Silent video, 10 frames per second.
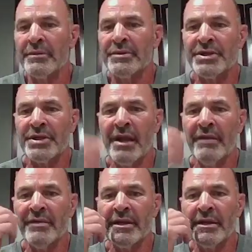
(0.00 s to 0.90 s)

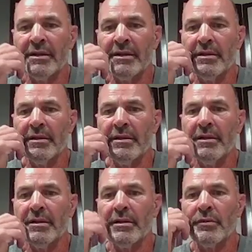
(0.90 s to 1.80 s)
shaving
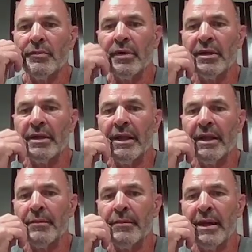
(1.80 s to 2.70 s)
one day
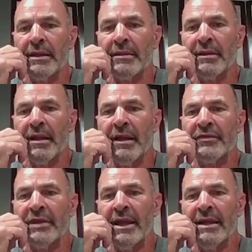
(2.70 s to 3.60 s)
and my
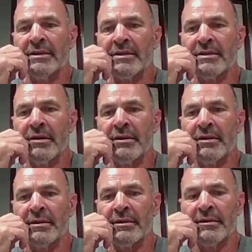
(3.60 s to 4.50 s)
left hand just started
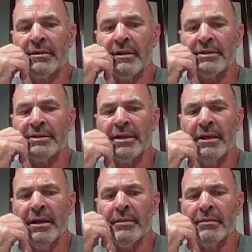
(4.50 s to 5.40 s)
clutching
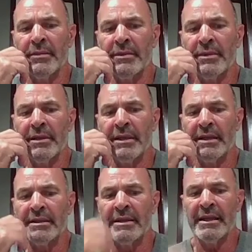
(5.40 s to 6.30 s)
up. Then
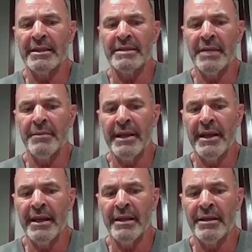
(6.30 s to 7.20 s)
I'd take this out of my
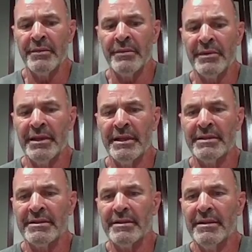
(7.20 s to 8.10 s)
hand and it would release.